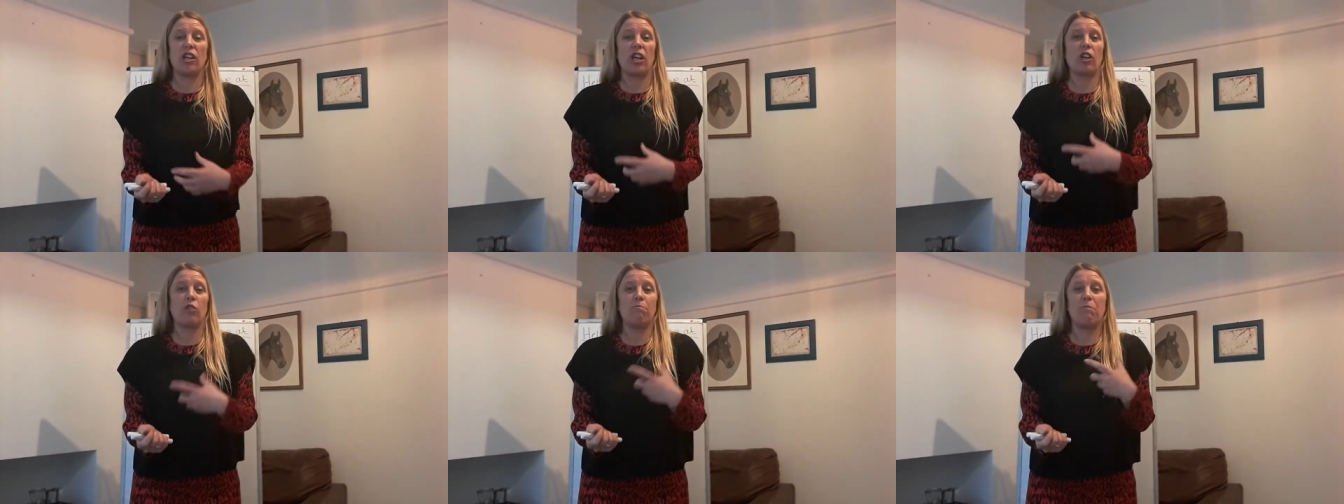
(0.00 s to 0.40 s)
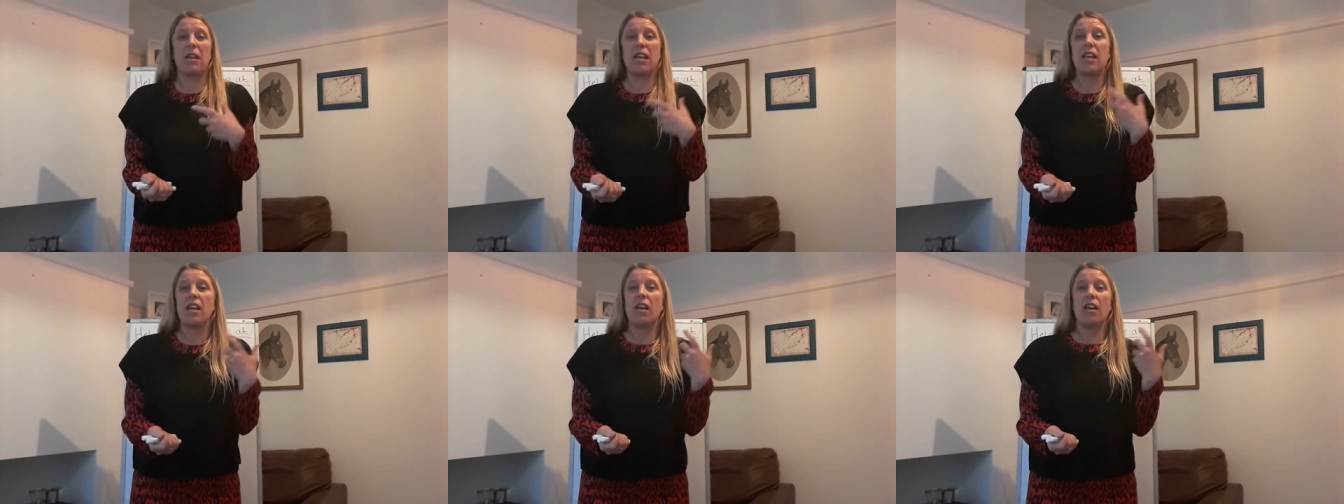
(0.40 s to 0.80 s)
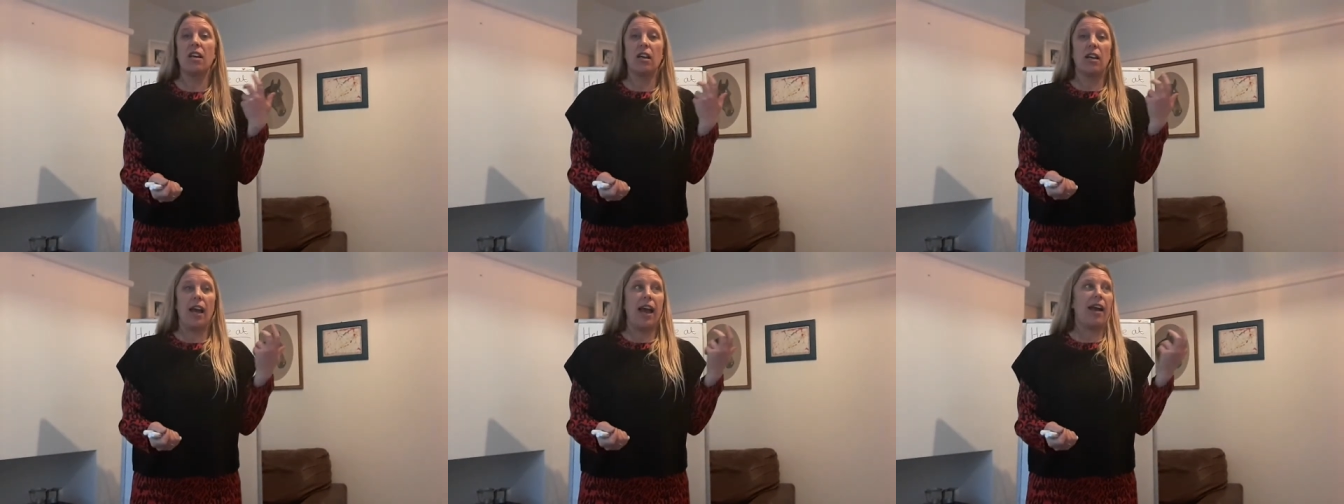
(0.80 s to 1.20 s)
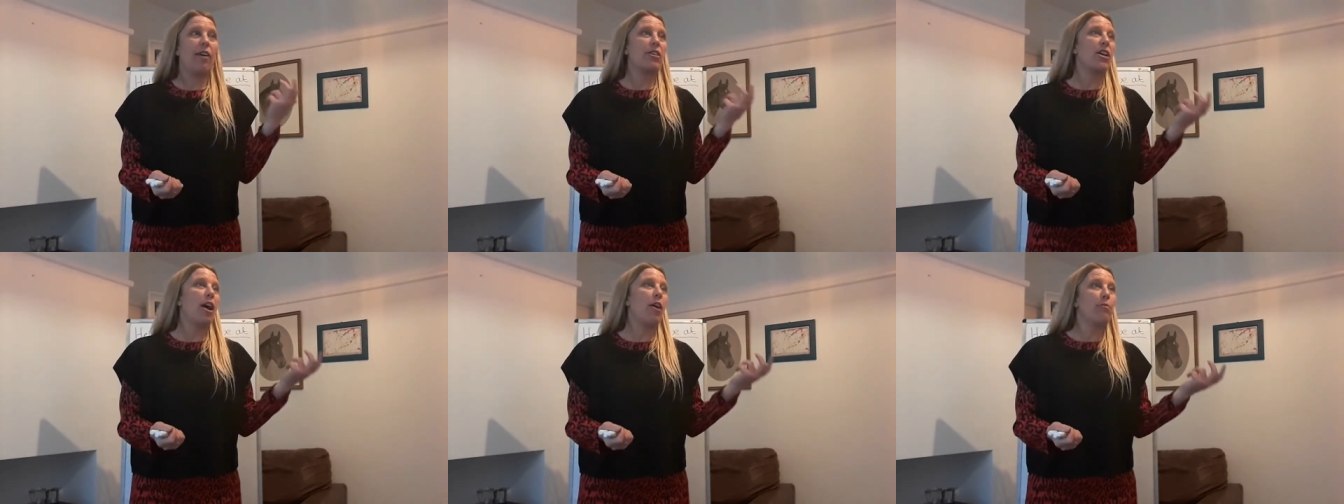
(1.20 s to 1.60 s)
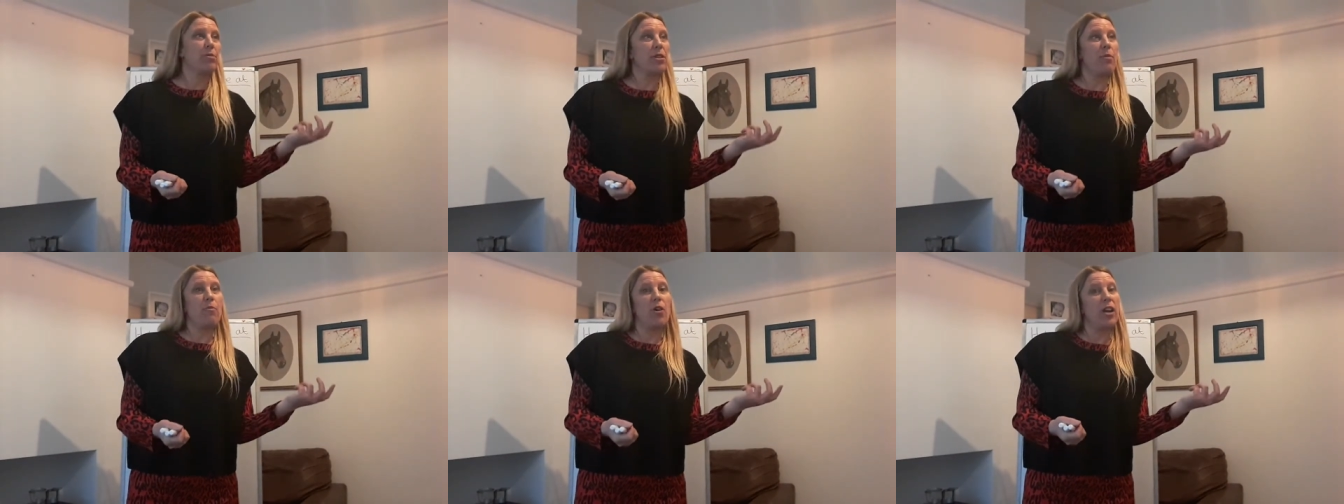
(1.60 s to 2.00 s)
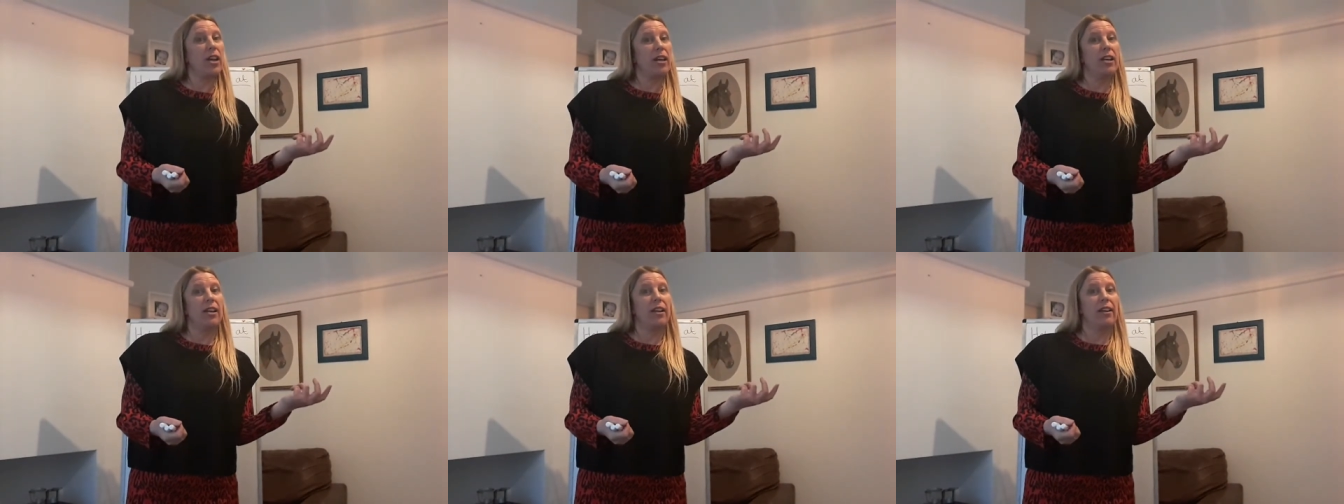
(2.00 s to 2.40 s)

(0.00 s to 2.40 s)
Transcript: It could be how you help someone